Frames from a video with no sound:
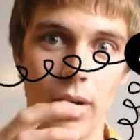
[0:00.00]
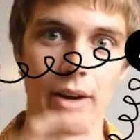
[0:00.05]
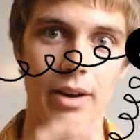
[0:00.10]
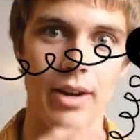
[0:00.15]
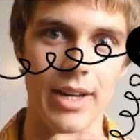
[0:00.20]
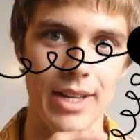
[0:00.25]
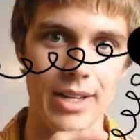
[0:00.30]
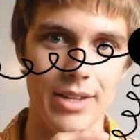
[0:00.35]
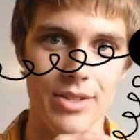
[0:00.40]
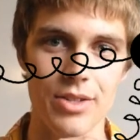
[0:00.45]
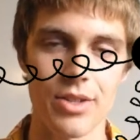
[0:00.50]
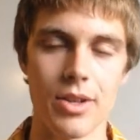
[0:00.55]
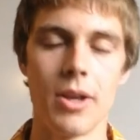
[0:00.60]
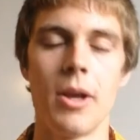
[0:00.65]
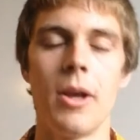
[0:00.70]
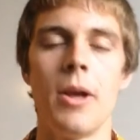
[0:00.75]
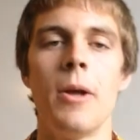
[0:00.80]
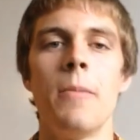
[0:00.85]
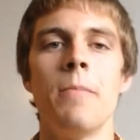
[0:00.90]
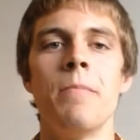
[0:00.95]
where it is?
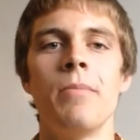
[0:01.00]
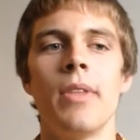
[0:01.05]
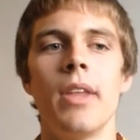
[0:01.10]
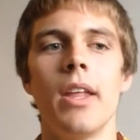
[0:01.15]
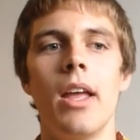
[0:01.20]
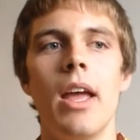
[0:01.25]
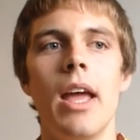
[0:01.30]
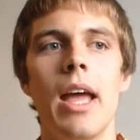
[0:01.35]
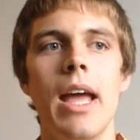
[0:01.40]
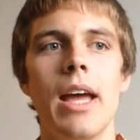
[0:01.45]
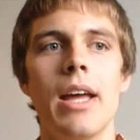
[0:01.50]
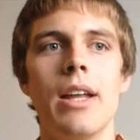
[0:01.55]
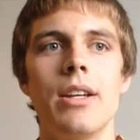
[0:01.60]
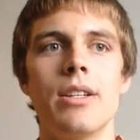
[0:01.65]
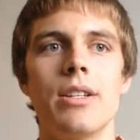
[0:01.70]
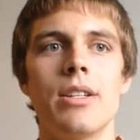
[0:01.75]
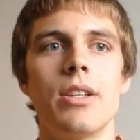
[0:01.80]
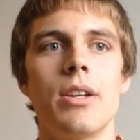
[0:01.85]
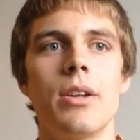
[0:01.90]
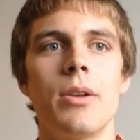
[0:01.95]

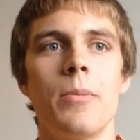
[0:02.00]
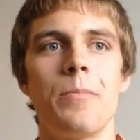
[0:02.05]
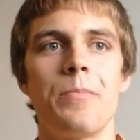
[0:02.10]
And